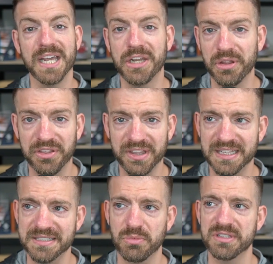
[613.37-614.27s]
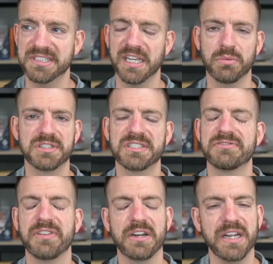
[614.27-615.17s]
Another thing that someone said, which
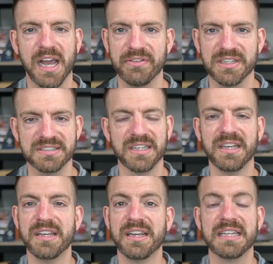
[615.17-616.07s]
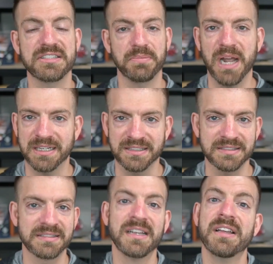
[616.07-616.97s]
is very obvious, is to
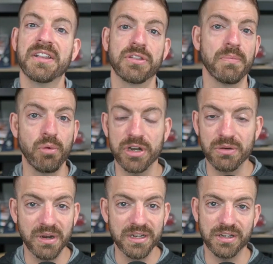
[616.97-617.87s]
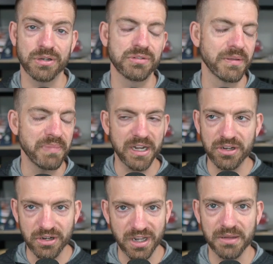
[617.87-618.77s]
practice. The more you write code, the better
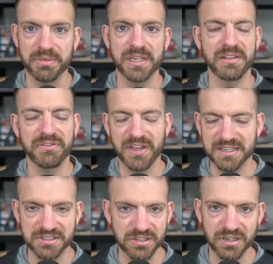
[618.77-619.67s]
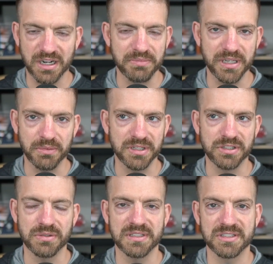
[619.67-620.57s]
you're going to be, the faster you're going to be able to do it.